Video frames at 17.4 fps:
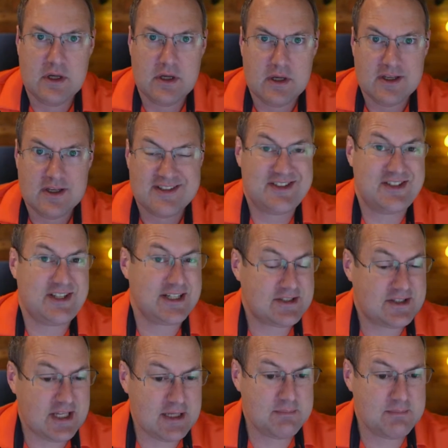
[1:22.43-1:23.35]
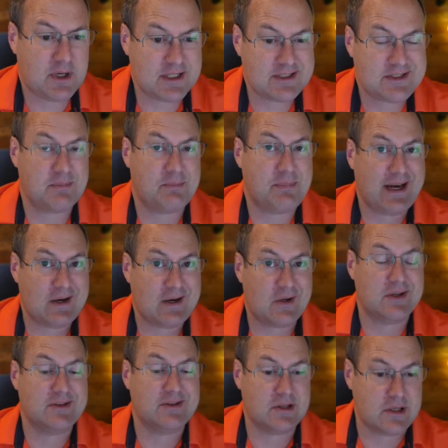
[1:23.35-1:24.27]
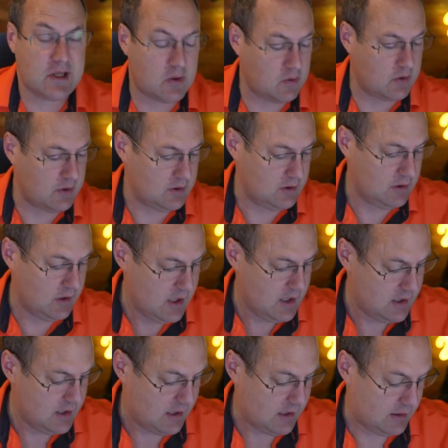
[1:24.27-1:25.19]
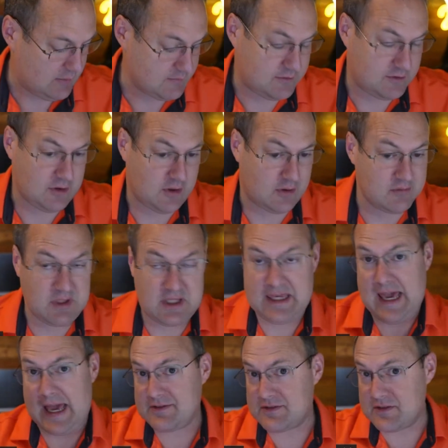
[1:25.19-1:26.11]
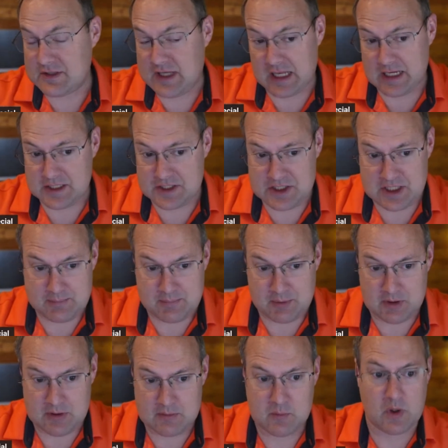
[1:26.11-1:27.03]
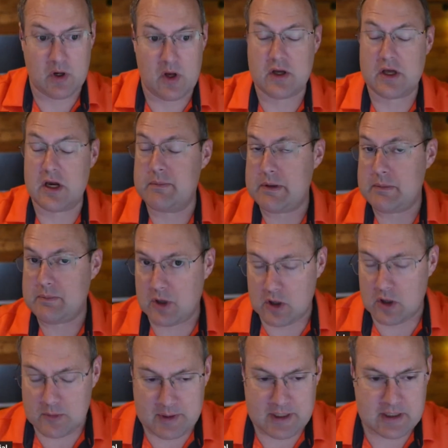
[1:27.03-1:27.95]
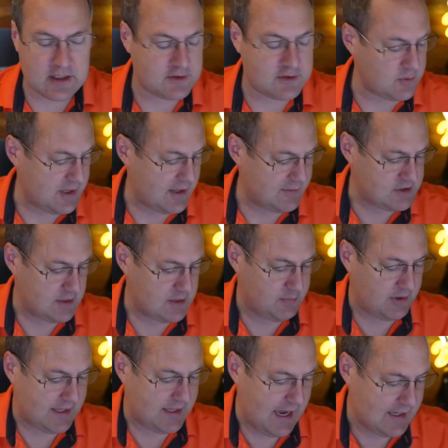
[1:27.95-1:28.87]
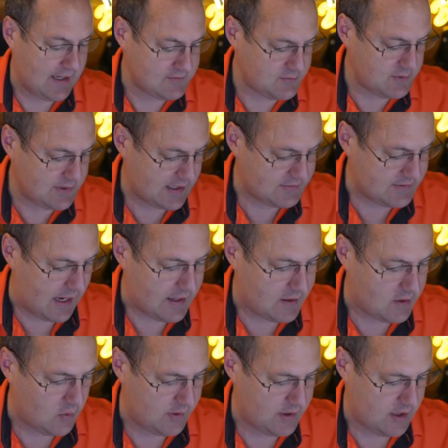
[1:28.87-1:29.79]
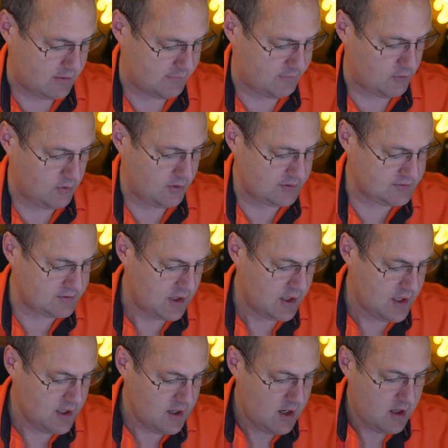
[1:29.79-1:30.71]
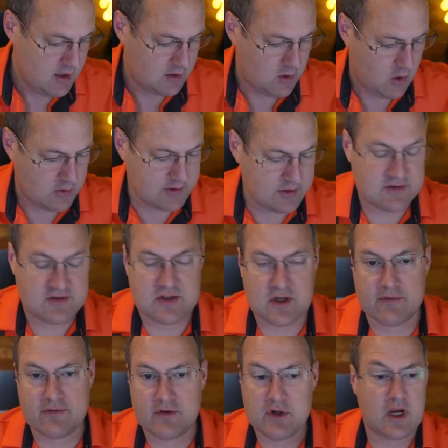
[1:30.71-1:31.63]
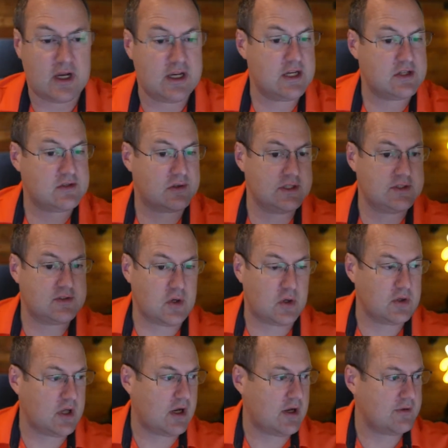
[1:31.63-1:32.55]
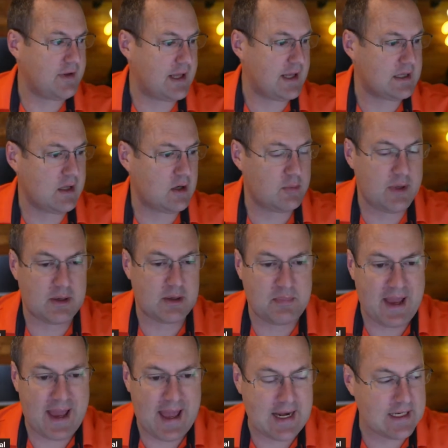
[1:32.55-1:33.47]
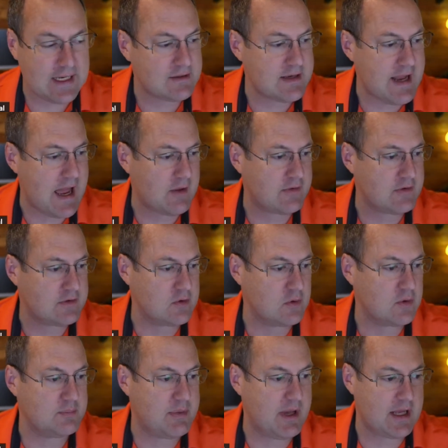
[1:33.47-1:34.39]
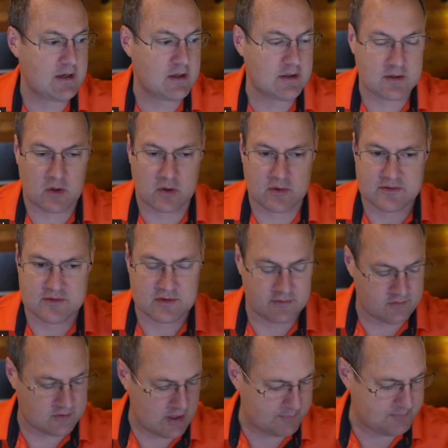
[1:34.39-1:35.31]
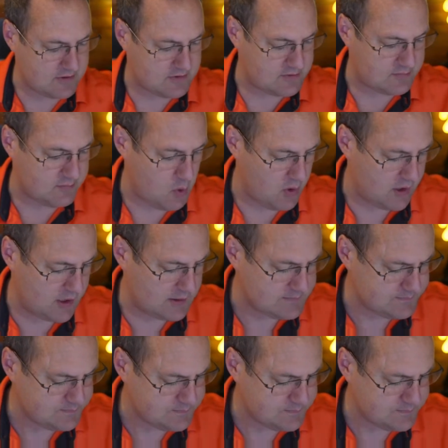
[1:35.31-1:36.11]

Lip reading: $16 a barrel lower. So gas is getting cheaper. We're all going to be broke, but at least we'll have cheaper gas. We've got that going on for us. Gold and silver initially sold off, had a little bit of panic. Now they're doing better. Gold and silver up this morning.